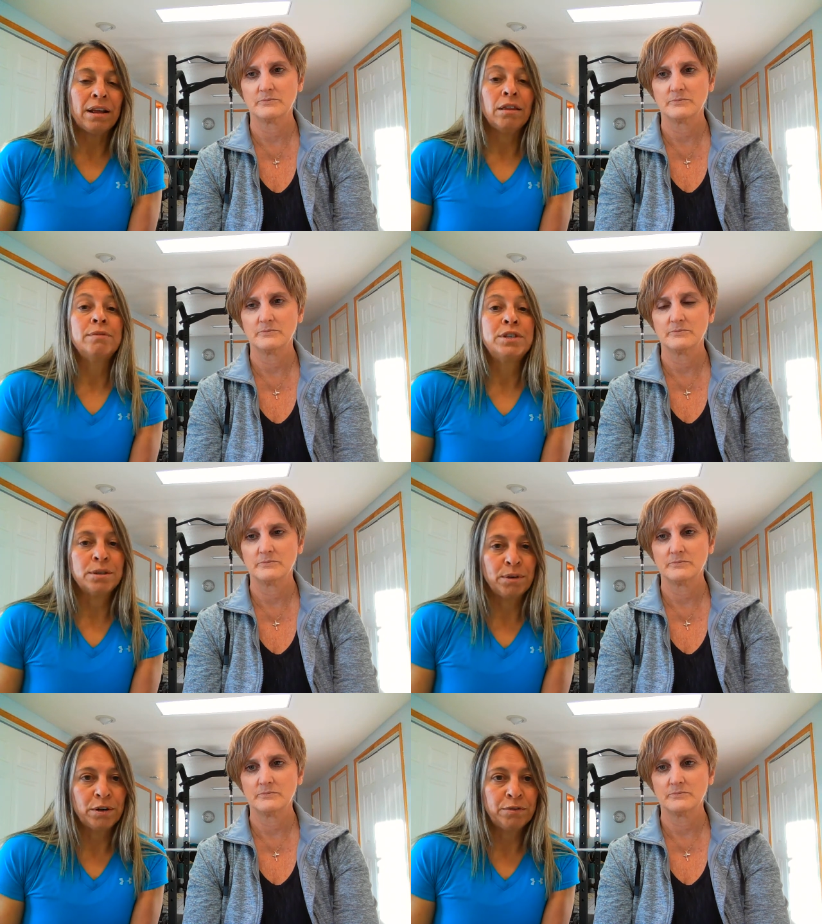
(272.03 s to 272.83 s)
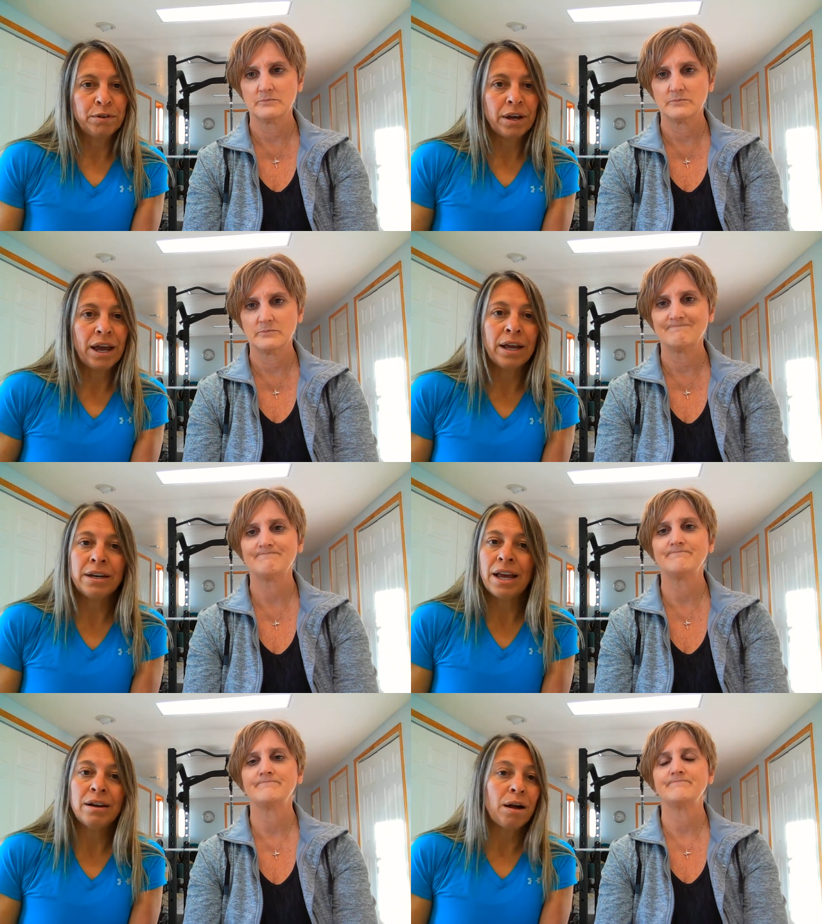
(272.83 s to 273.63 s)
Speaker 1: loves to move.
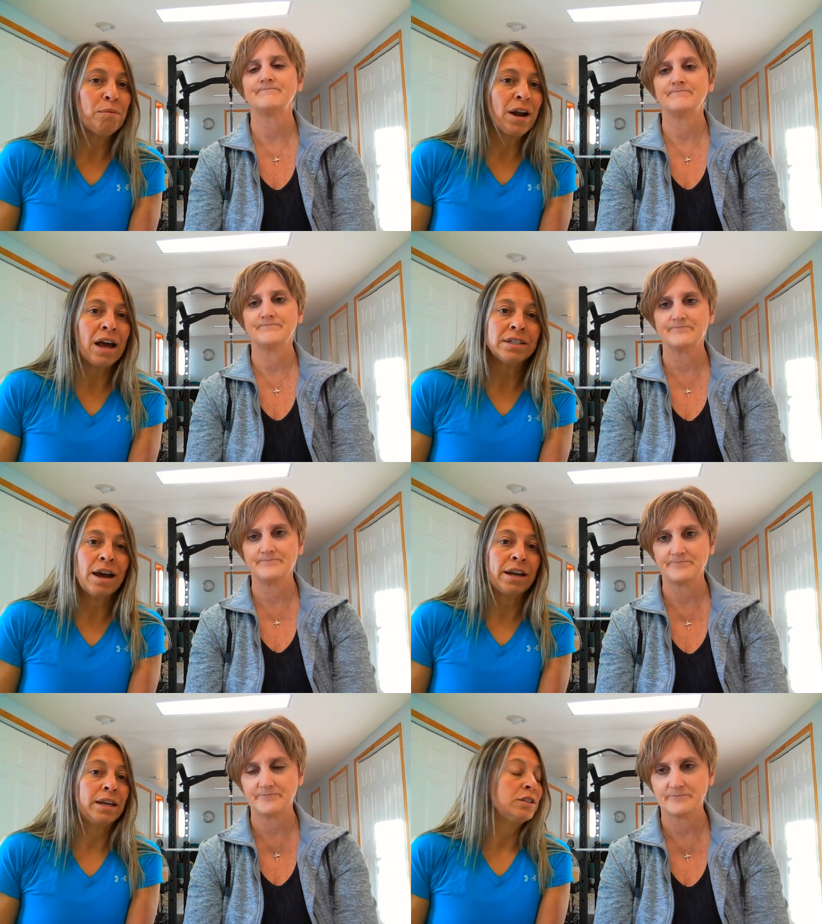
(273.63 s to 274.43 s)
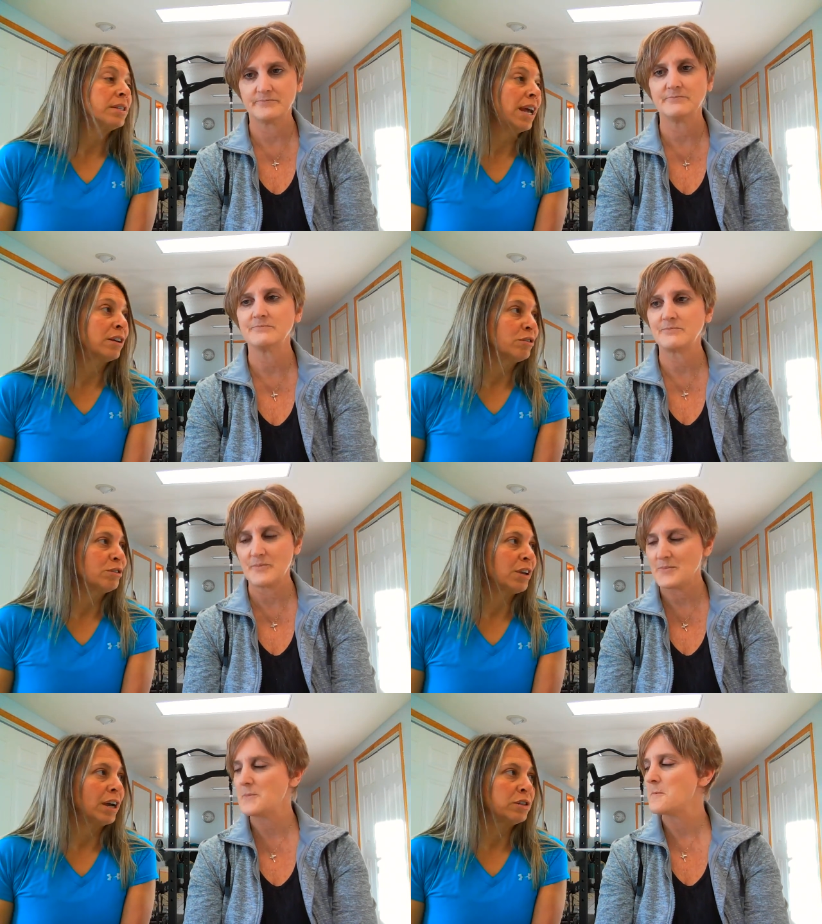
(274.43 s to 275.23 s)
And, mm-hmm. and, we're not talking just
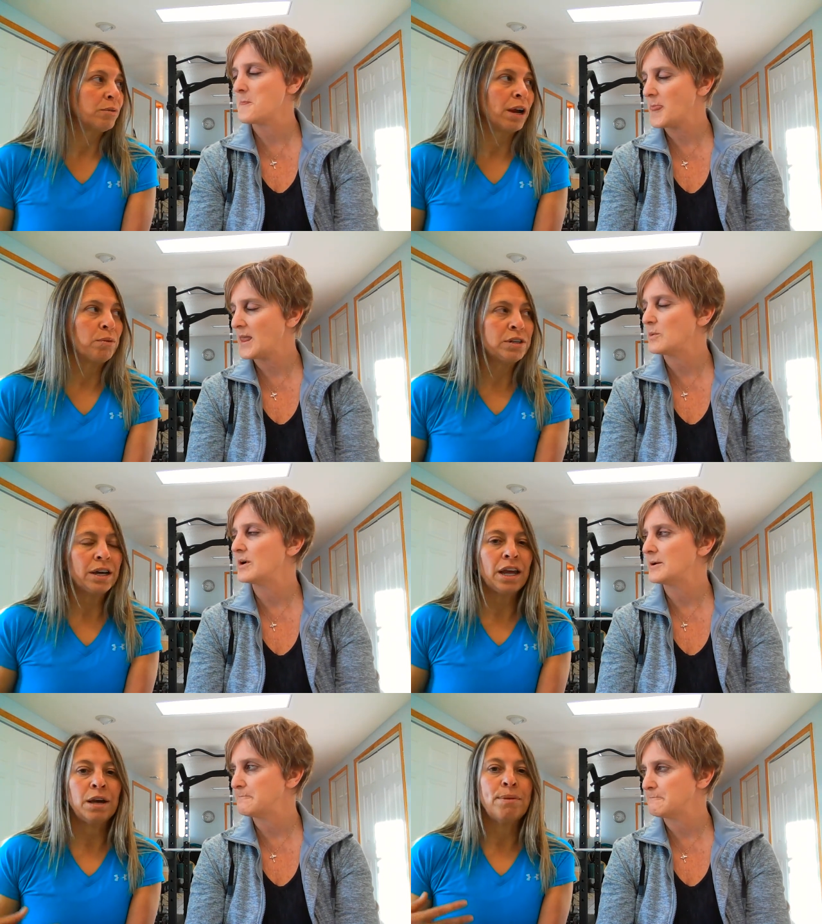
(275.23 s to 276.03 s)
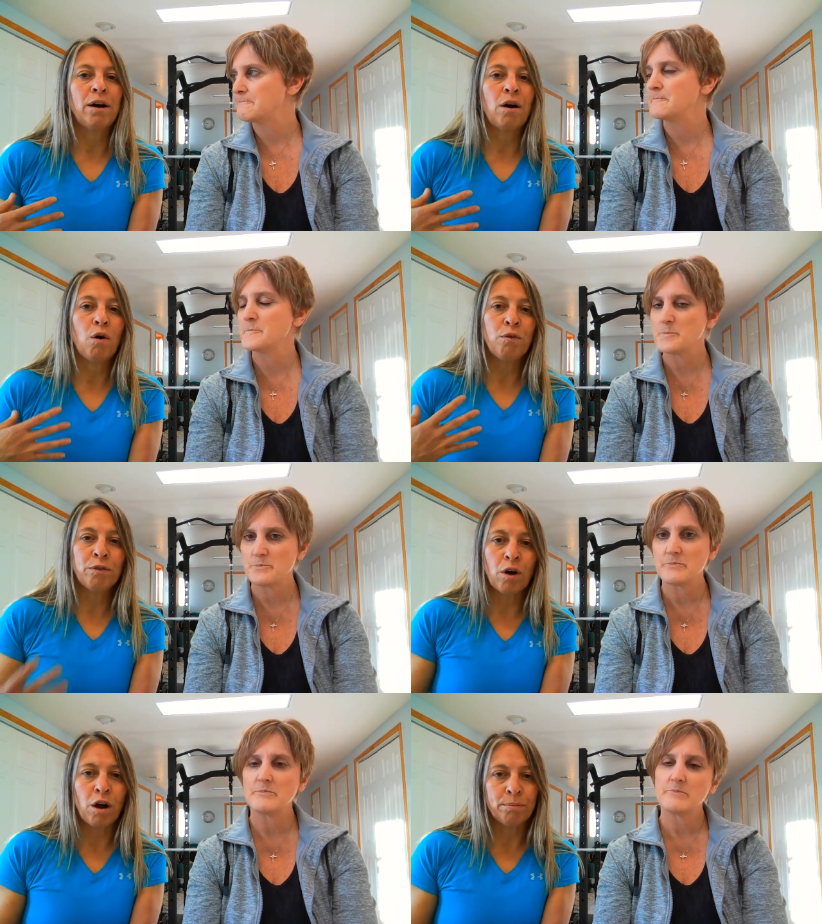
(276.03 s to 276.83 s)
exercise, right? We're talking right. about
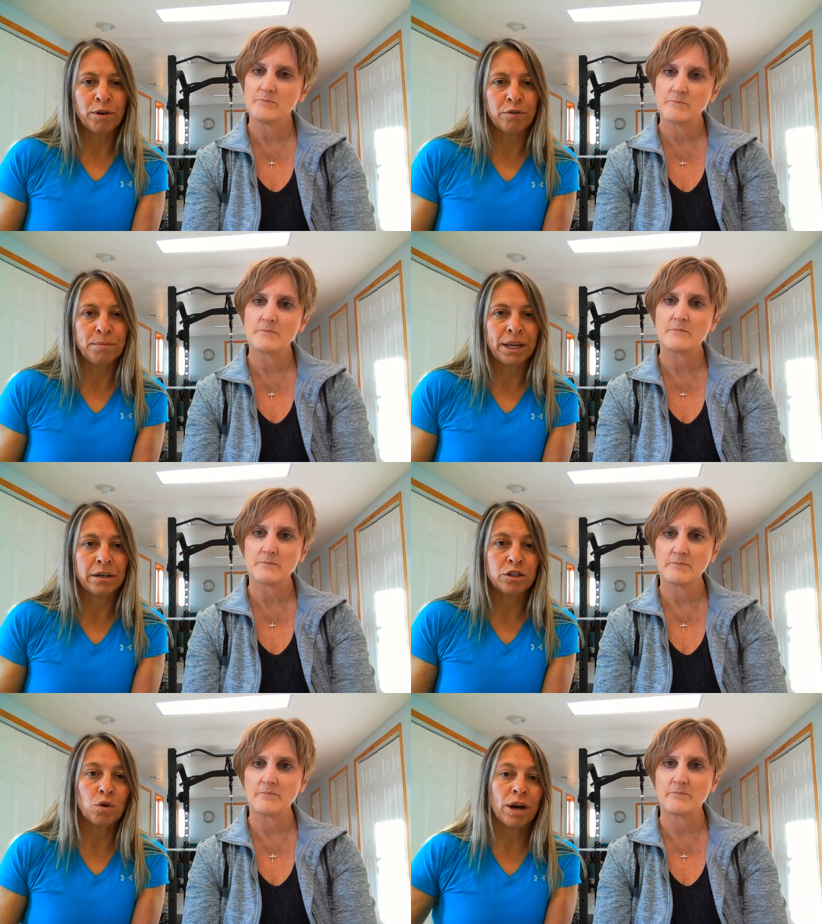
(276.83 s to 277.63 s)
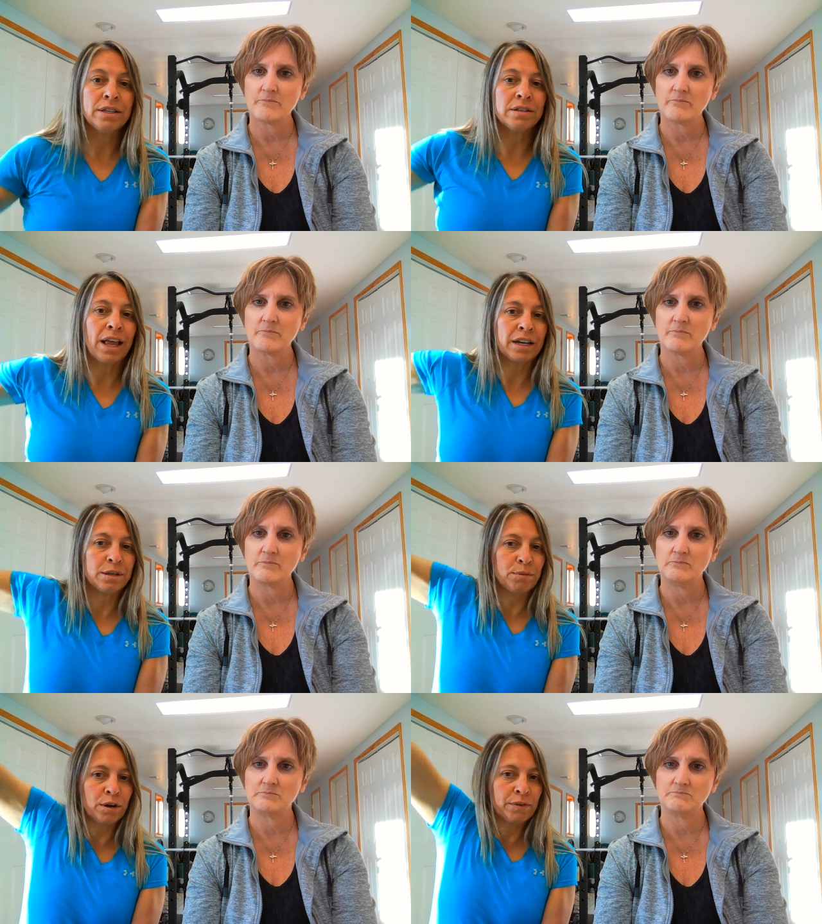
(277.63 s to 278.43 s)
overall movement. Mm-hmm. Joints like
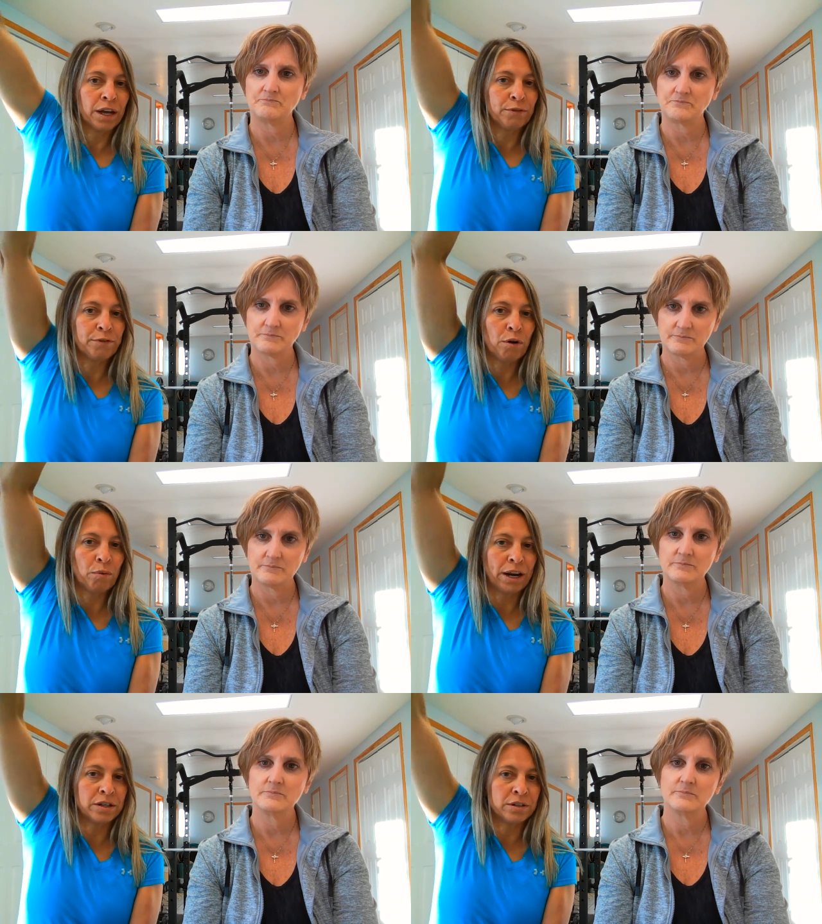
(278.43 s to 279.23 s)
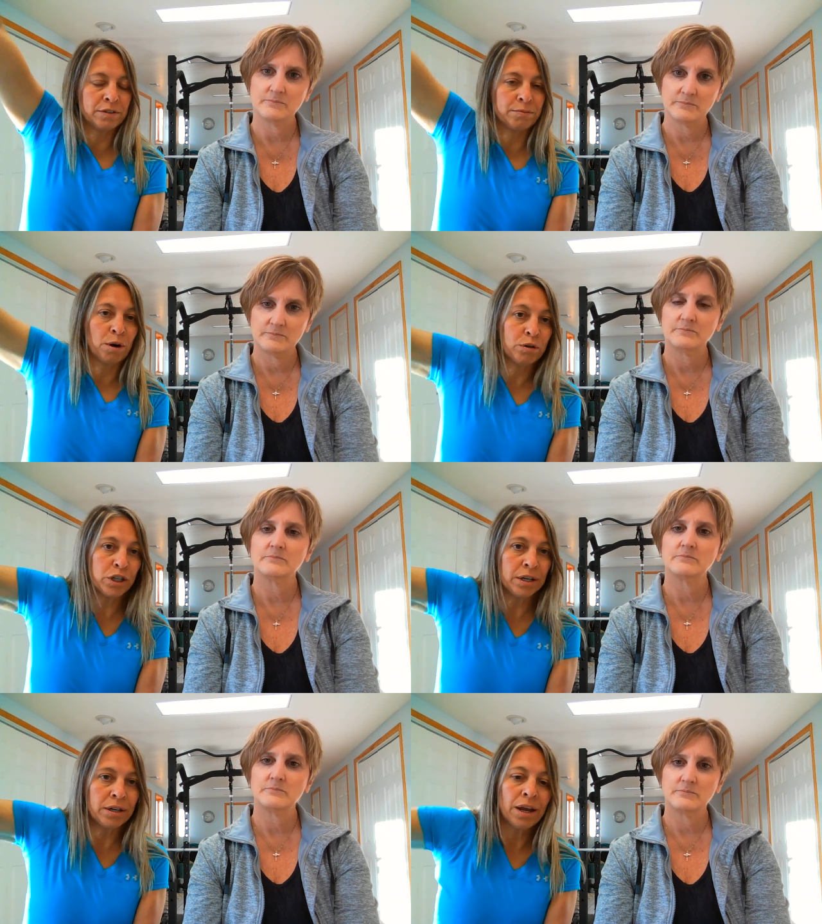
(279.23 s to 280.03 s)
to move in full ranges of
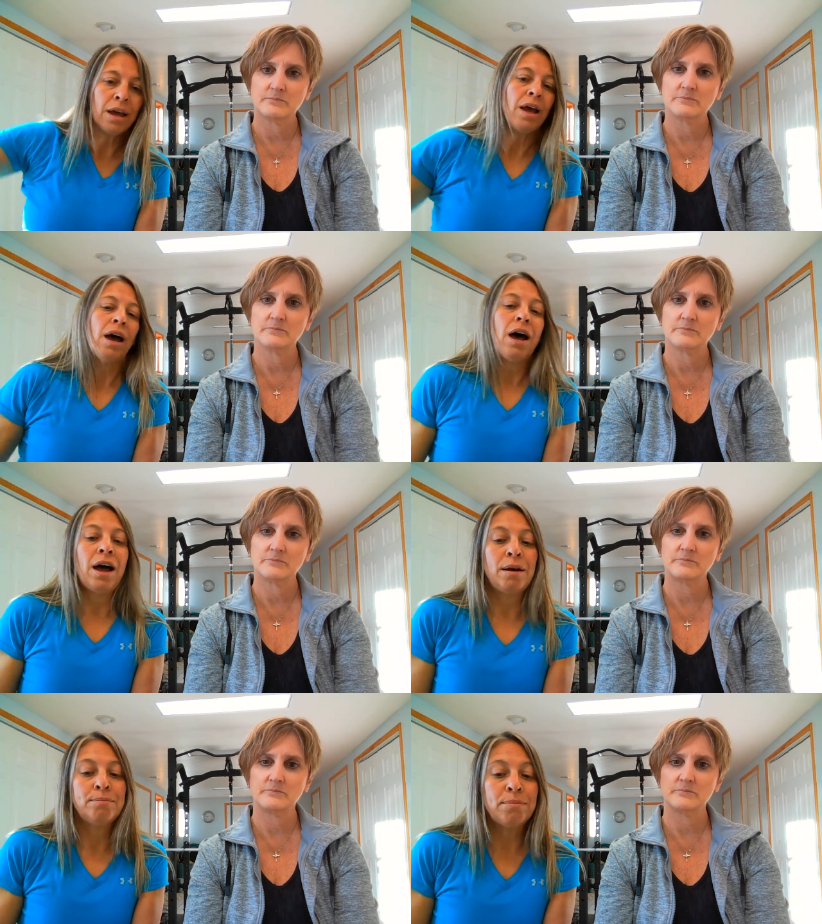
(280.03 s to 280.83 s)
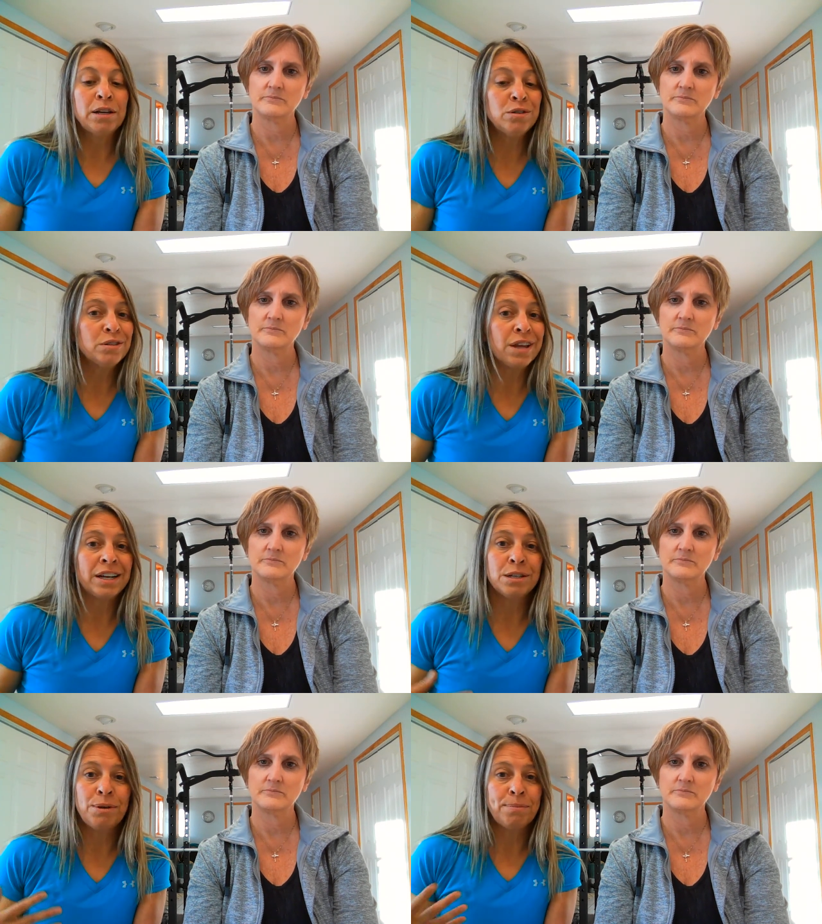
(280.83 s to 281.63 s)
motion. Um, muscles like to be